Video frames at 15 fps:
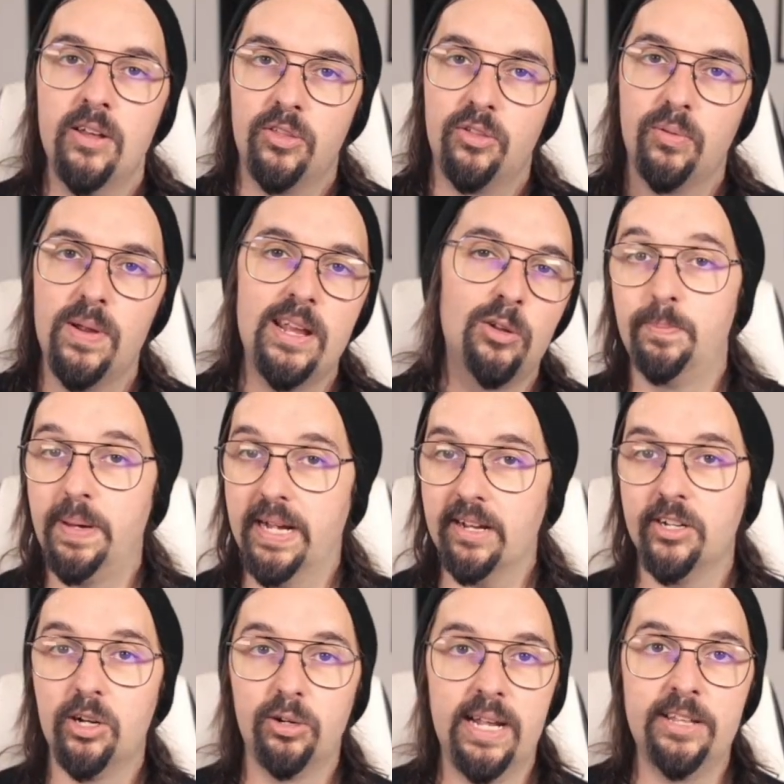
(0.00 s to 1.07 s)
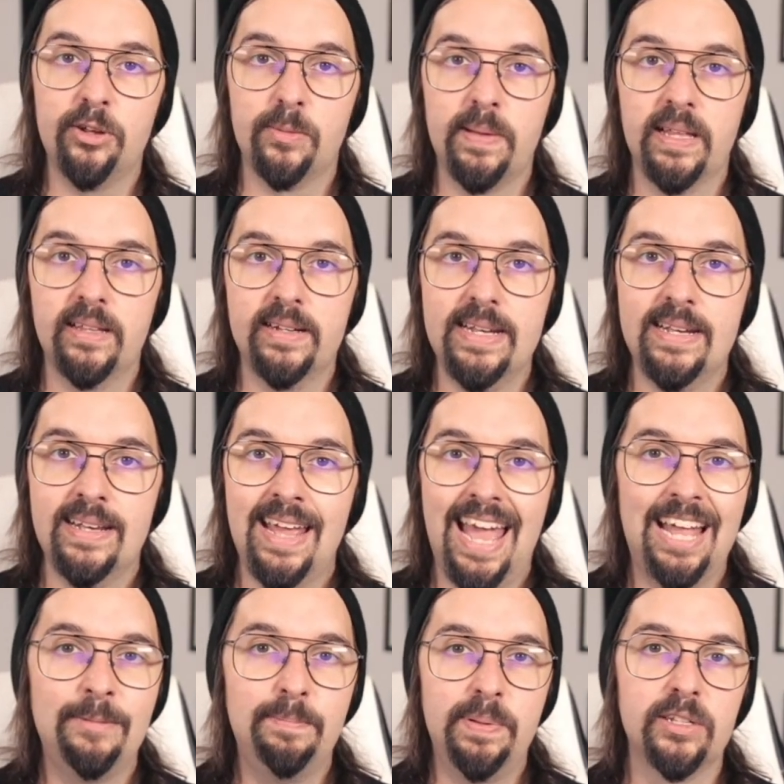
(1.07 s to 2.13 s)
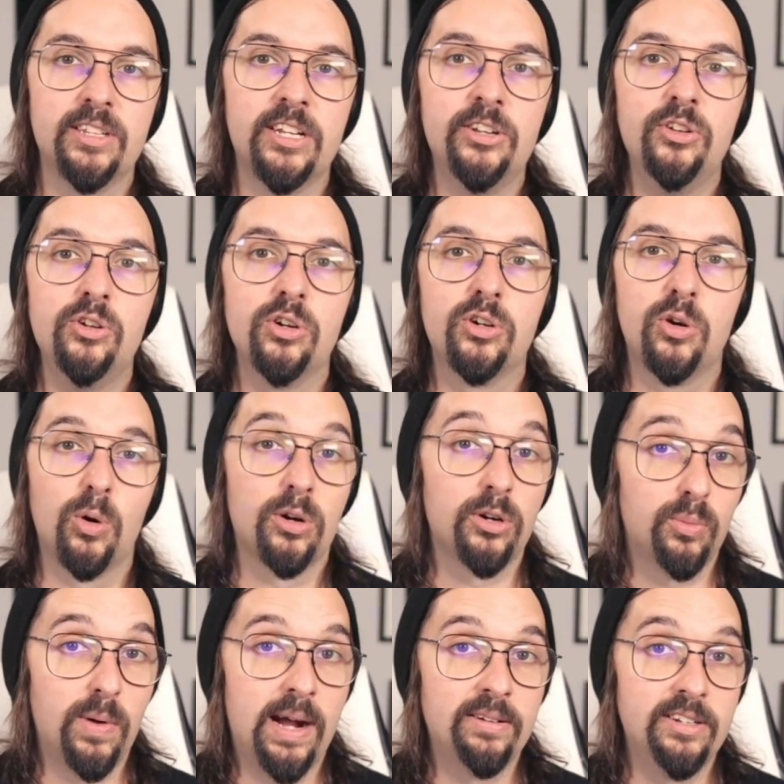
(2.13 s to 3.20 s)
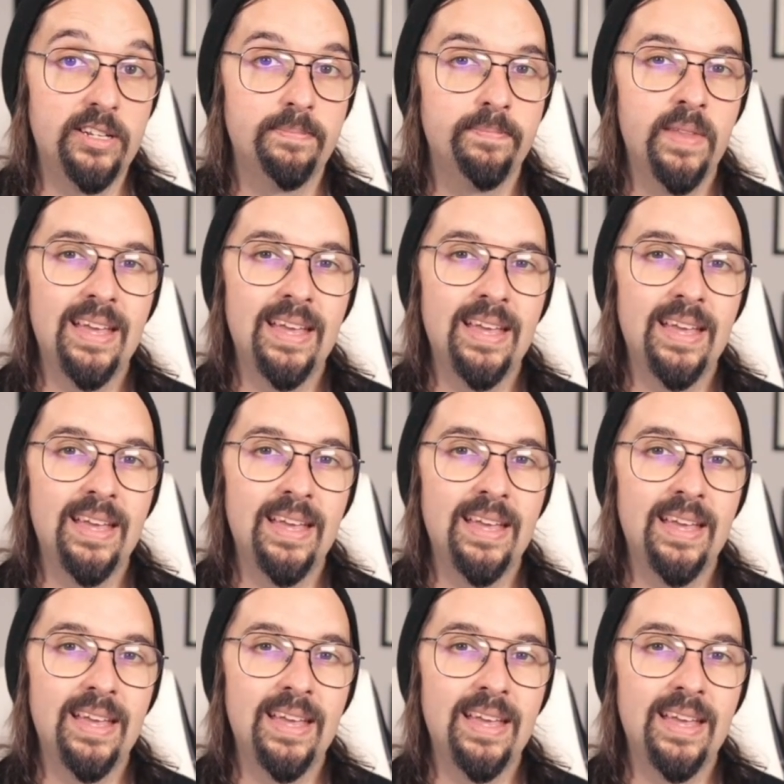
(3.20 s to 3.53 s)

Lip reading: Three, pick a note in your melody and build a new chord around it.